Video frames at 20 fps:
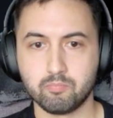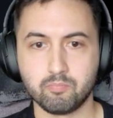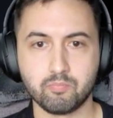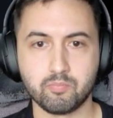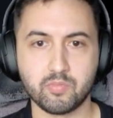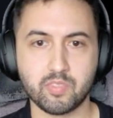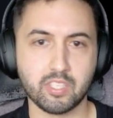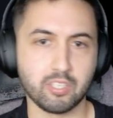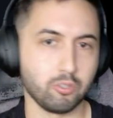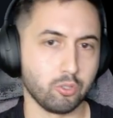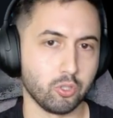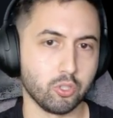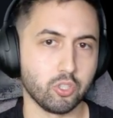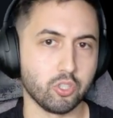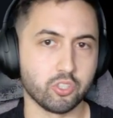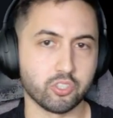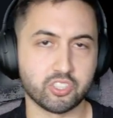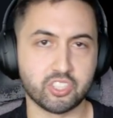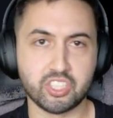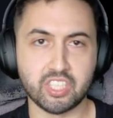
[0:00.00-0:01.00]
It will
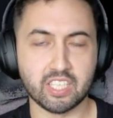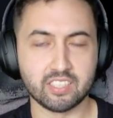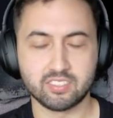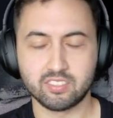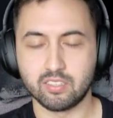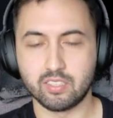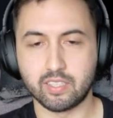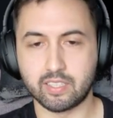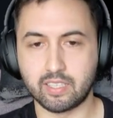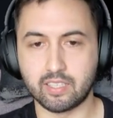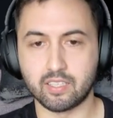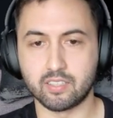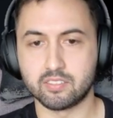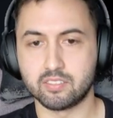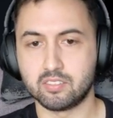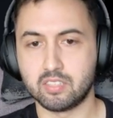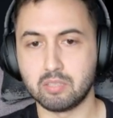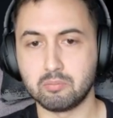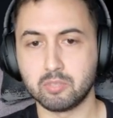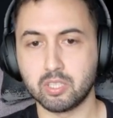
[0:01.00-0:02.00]
look just like a
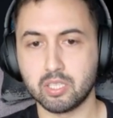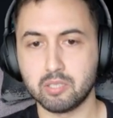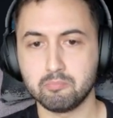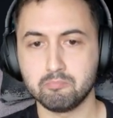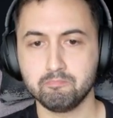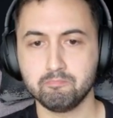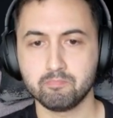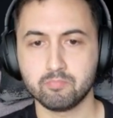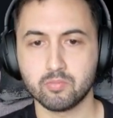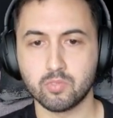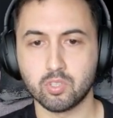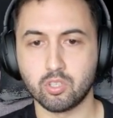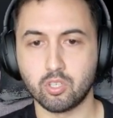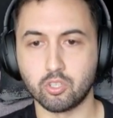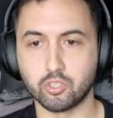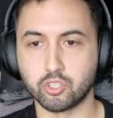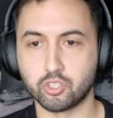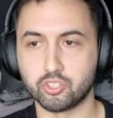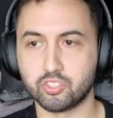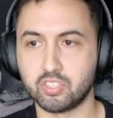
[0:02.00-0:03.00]
Steam game
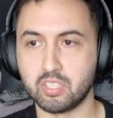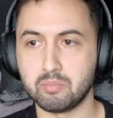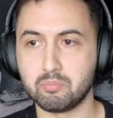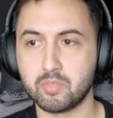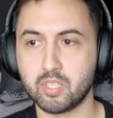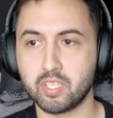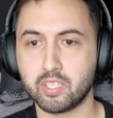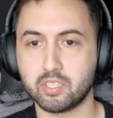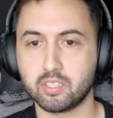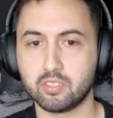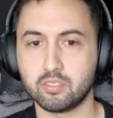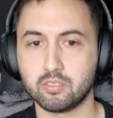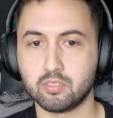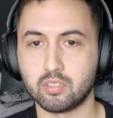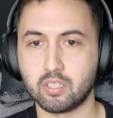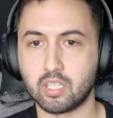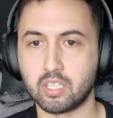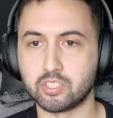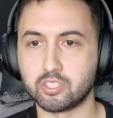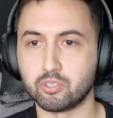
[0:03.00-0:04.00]
on your Steam Deck,
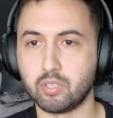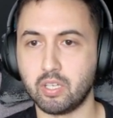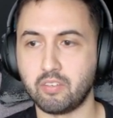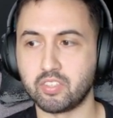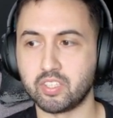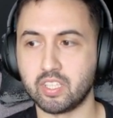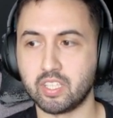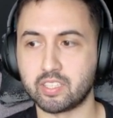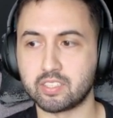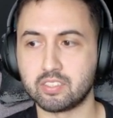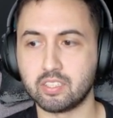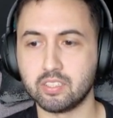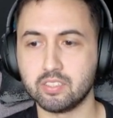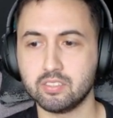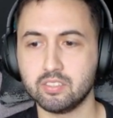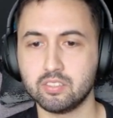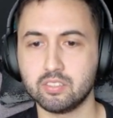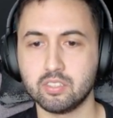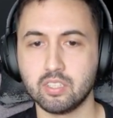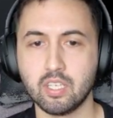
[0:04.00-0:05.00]
and you have it like
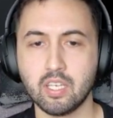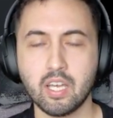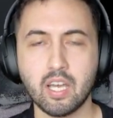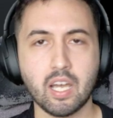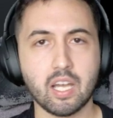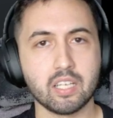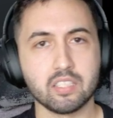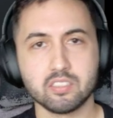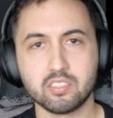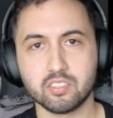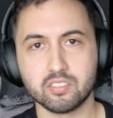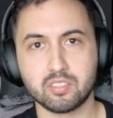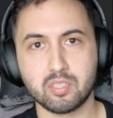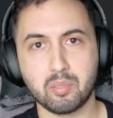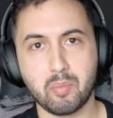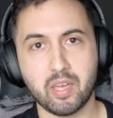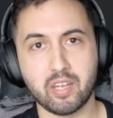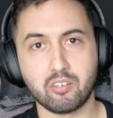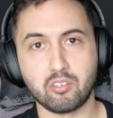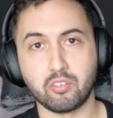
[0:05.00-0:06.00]
this. And it's just a
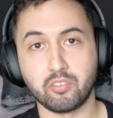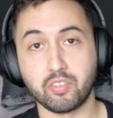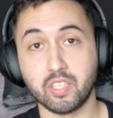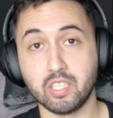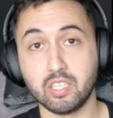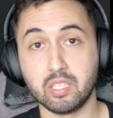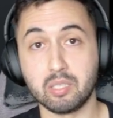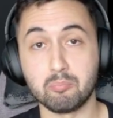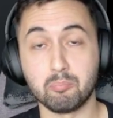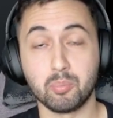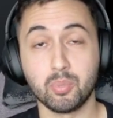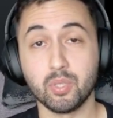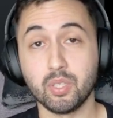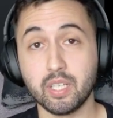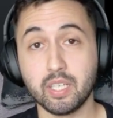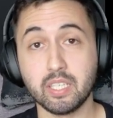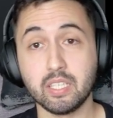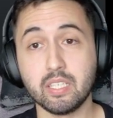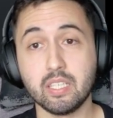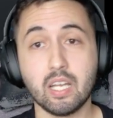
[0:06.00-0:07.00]
matter of hitting
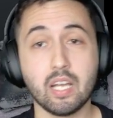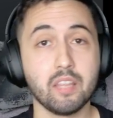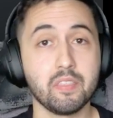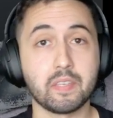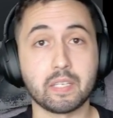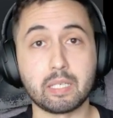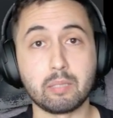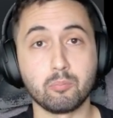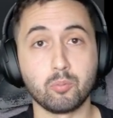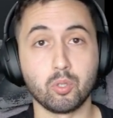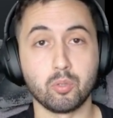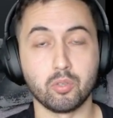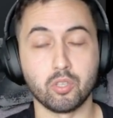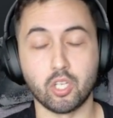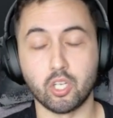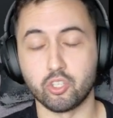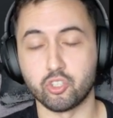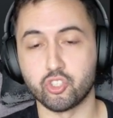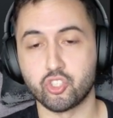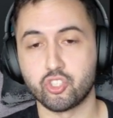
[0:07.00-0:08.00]
play and the game will
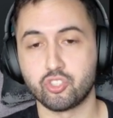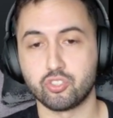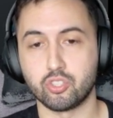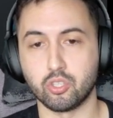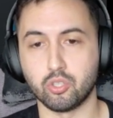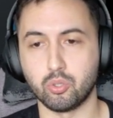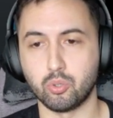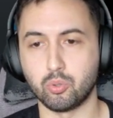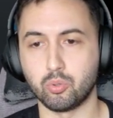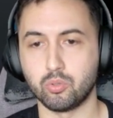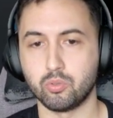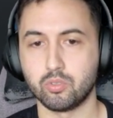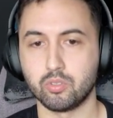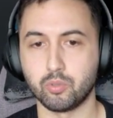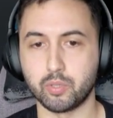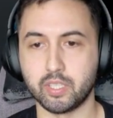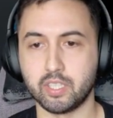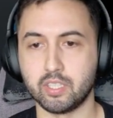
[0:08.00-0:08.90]
launch. So we hit